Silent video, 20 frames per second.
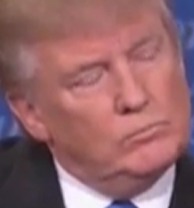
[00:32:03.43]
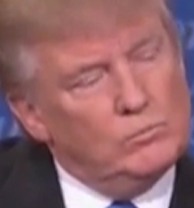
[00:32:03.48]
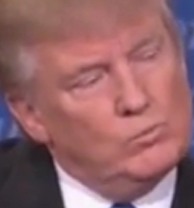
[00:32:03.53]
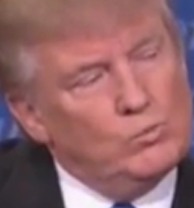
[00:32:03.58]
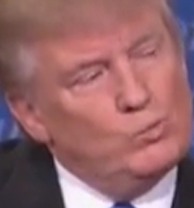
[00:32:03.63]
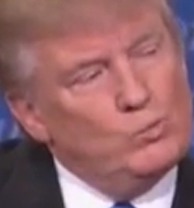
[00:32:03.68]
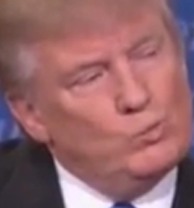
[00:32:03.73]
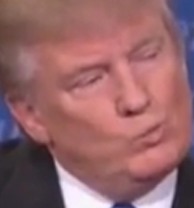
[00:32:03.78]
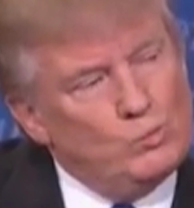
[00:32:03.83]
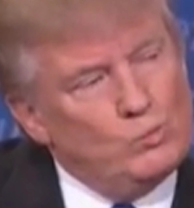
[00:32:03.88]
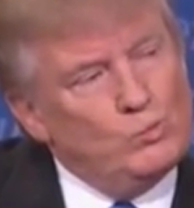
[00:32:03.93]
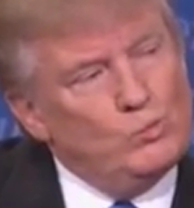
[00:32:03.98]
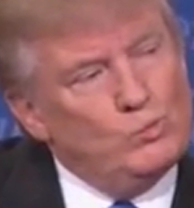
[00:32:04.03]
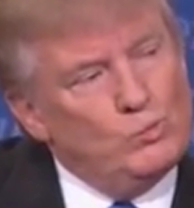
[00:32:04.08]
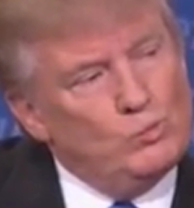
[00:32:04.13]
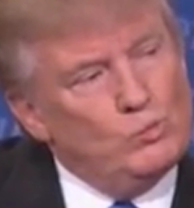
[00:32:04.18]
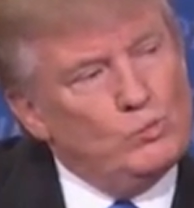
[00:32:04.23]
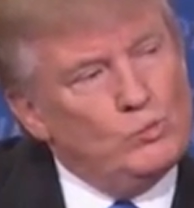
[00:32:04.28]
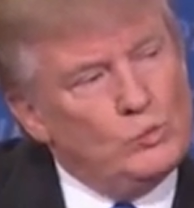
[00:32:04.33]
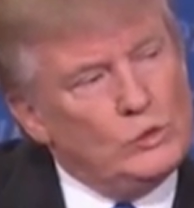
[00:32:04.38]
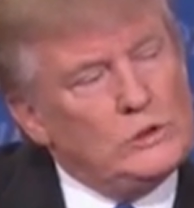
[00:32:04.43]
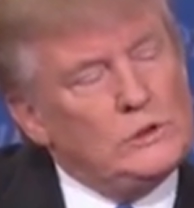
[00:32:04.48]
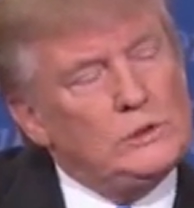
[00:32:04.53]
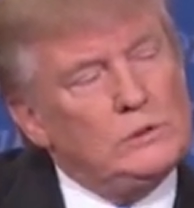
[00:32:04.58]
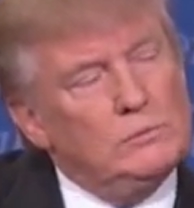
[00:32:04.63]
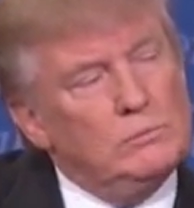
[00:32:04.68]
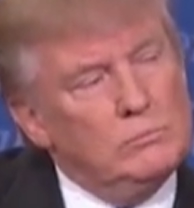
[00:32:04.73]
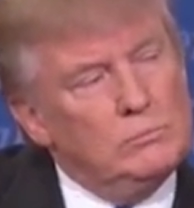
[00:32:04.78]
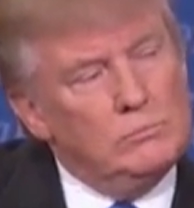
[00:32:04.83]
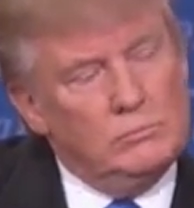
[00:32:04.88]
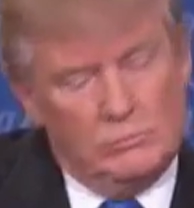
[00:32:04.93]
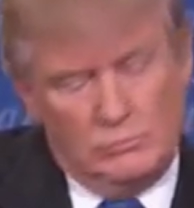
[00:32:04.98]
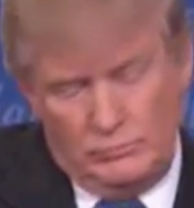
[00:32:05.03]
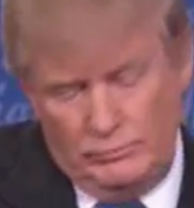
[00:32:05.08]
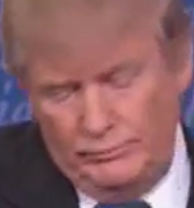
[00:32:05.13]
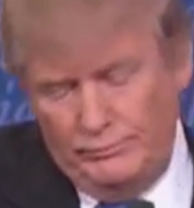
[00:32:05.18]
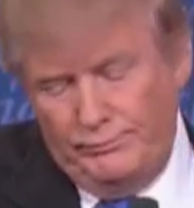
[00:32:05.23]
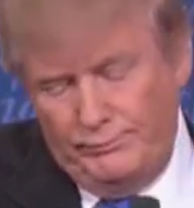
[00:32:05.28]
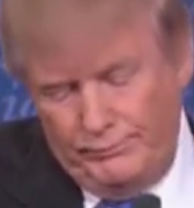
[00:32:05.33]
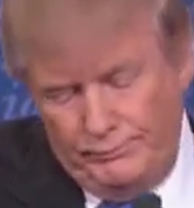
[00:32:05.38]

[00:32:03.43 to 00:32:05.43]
having the rest of our country